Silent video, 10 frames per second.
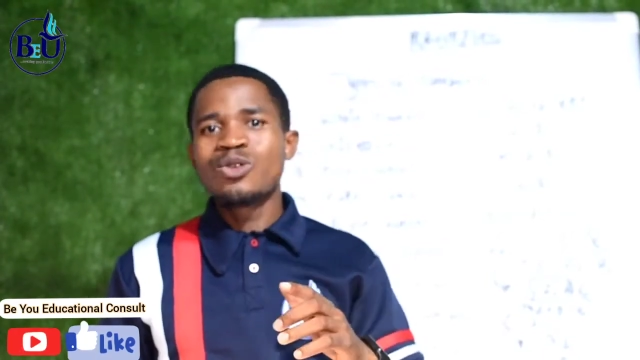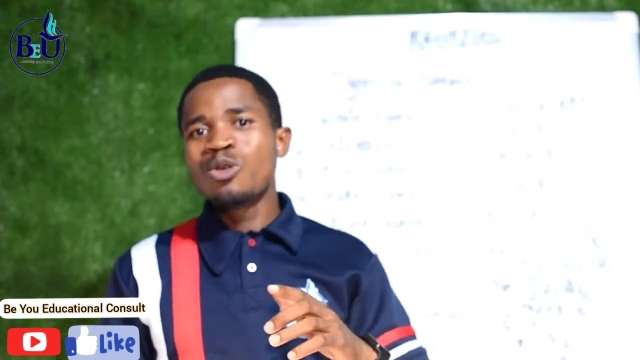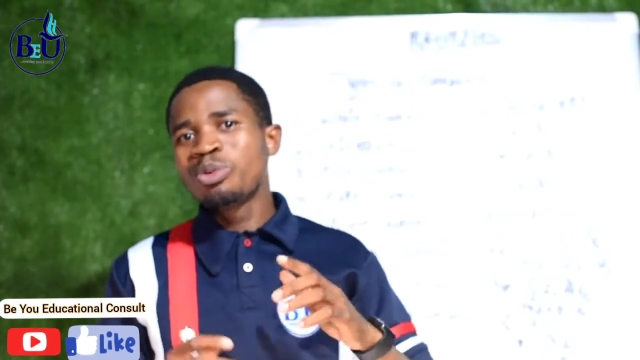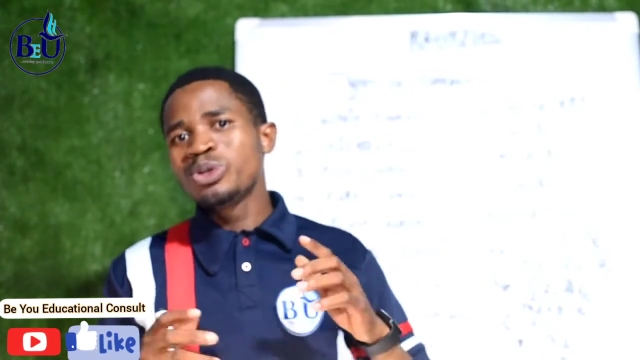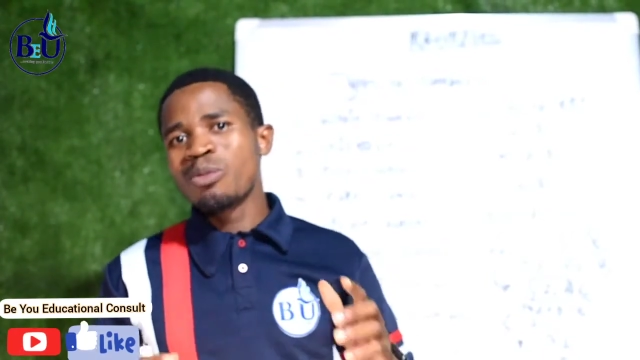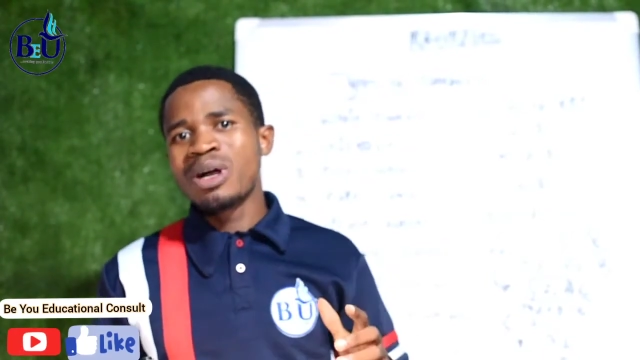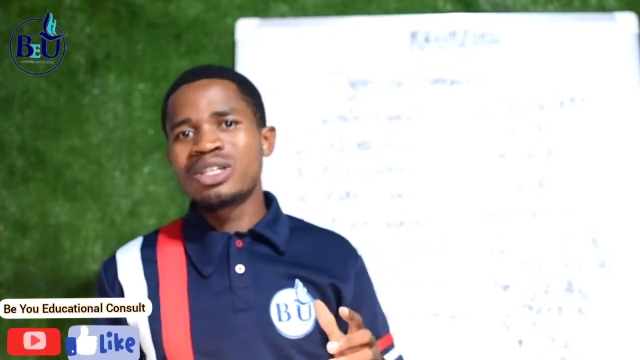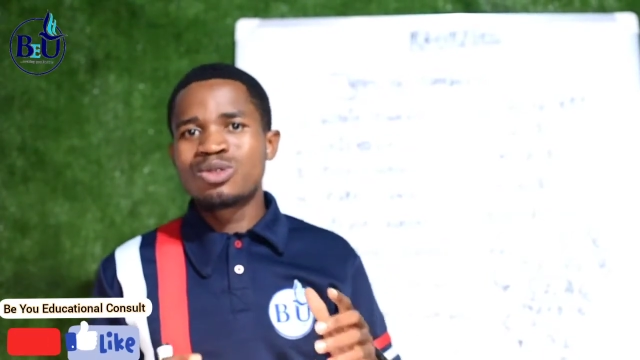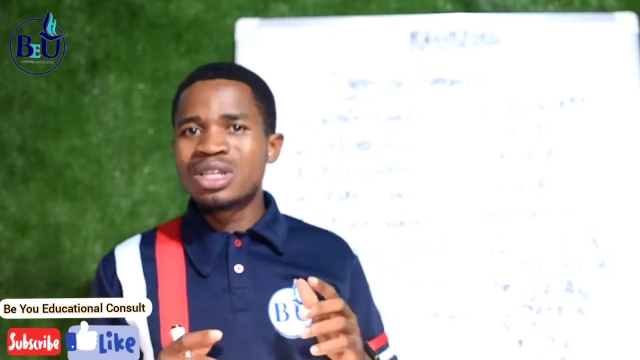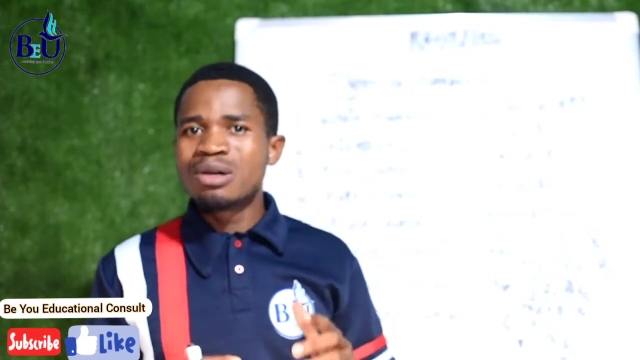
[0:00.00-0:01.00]
open your mind
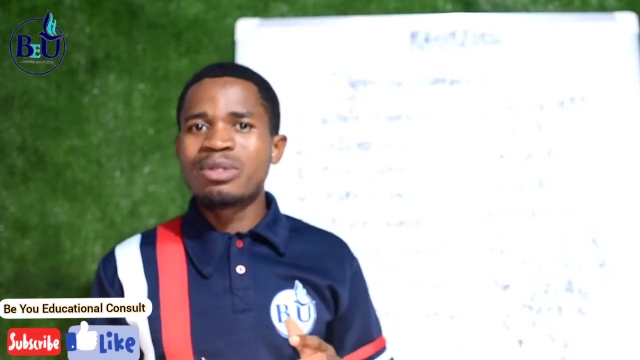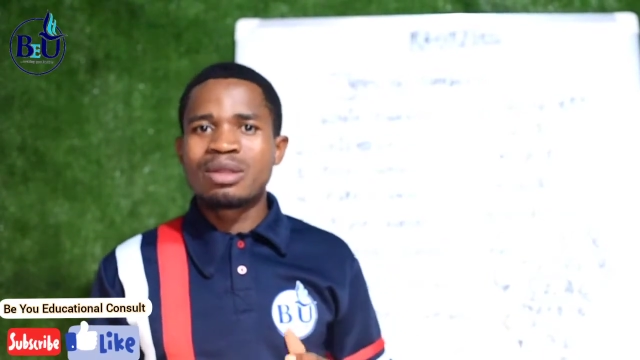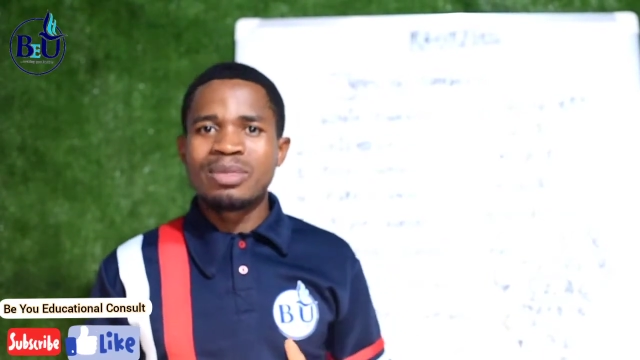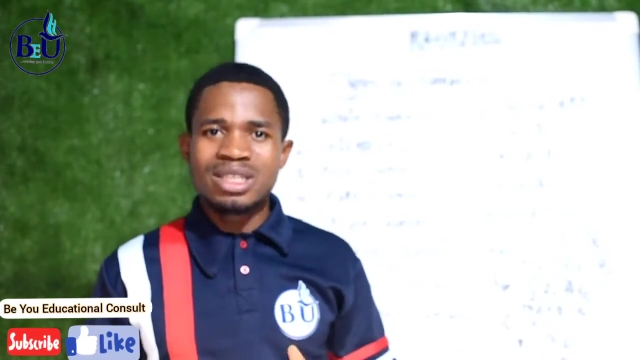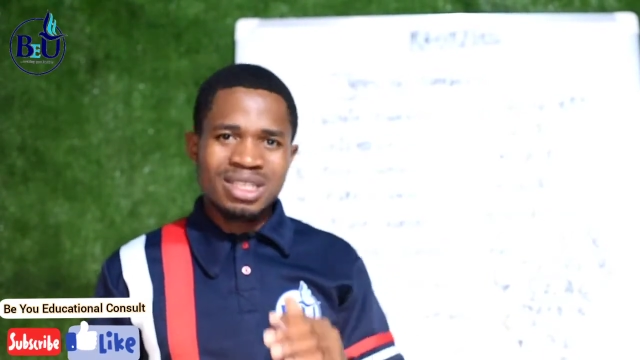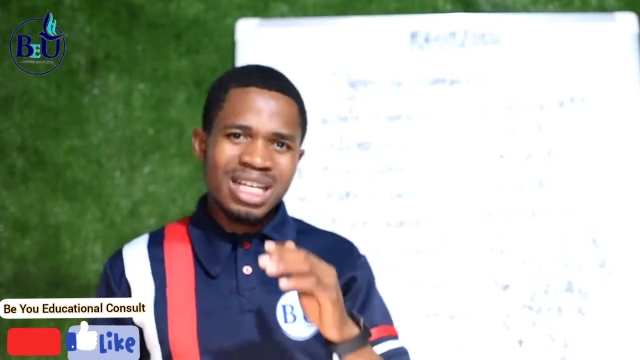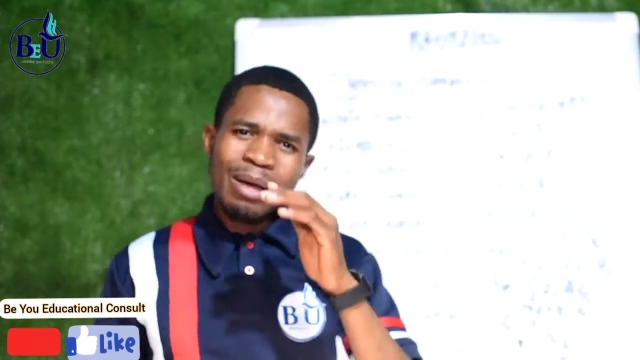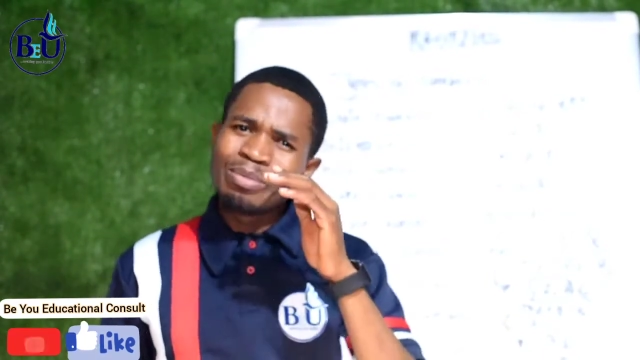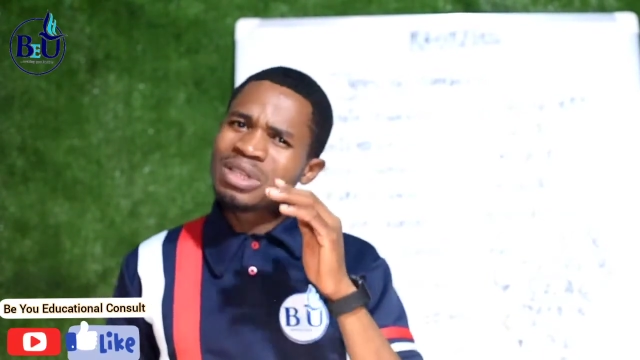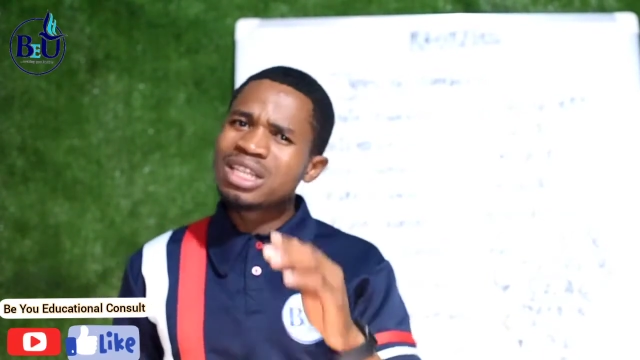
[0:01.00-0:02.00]
to learn mathematics,
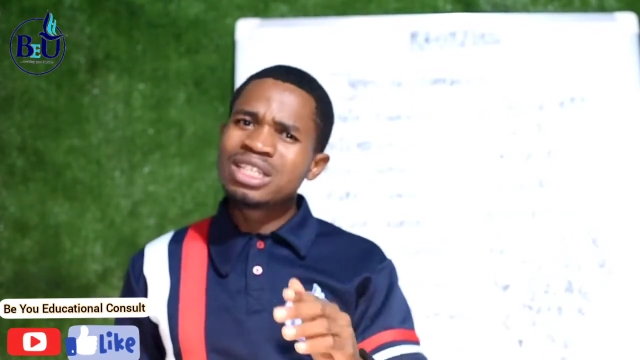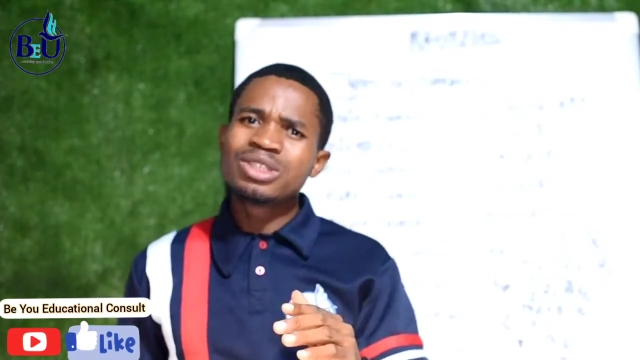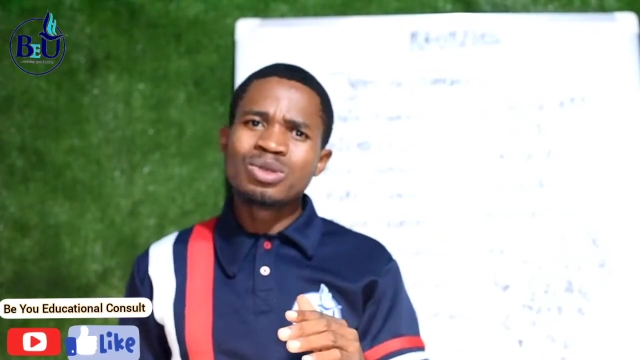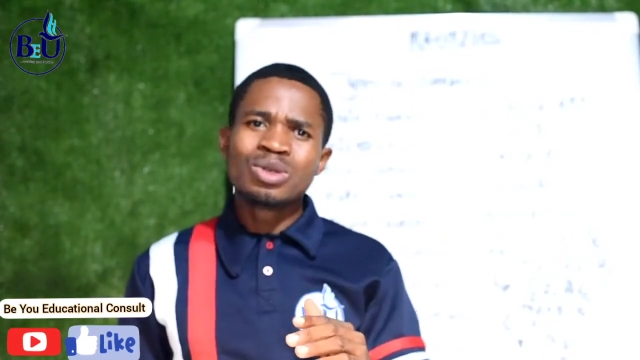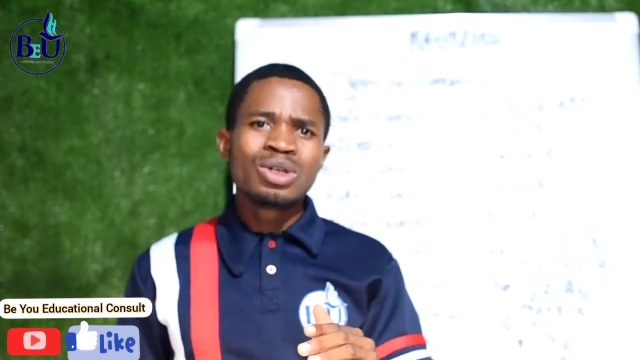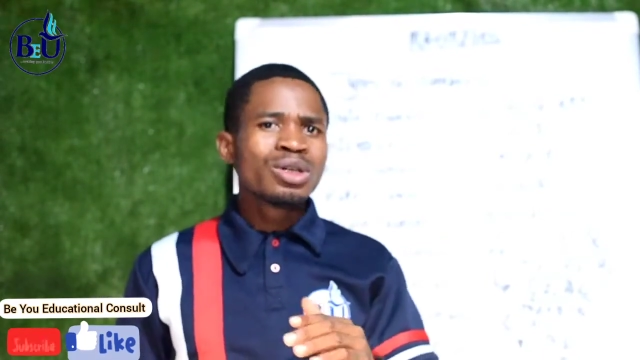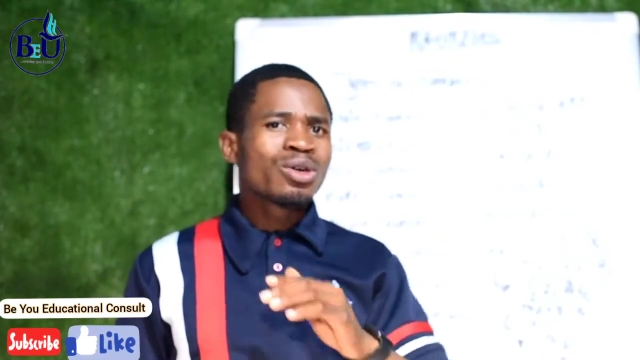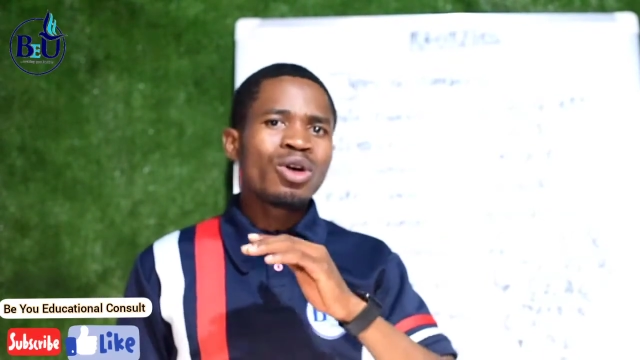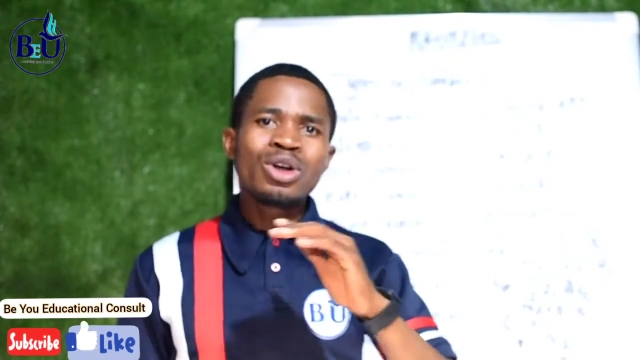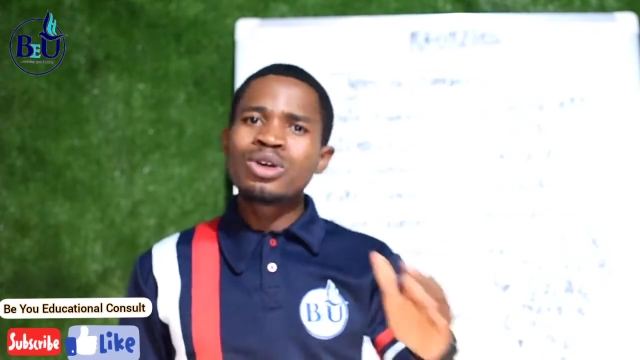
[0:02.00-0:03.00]
I'm telling you,
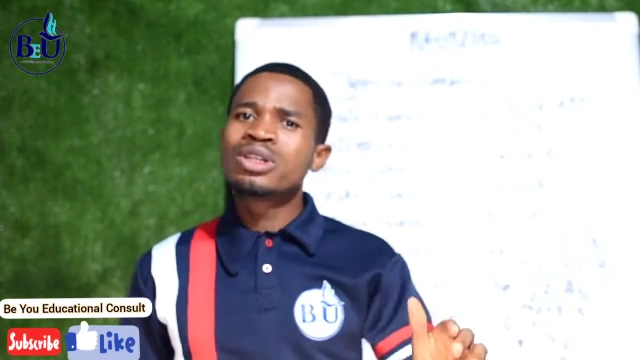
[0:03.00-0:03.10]
call your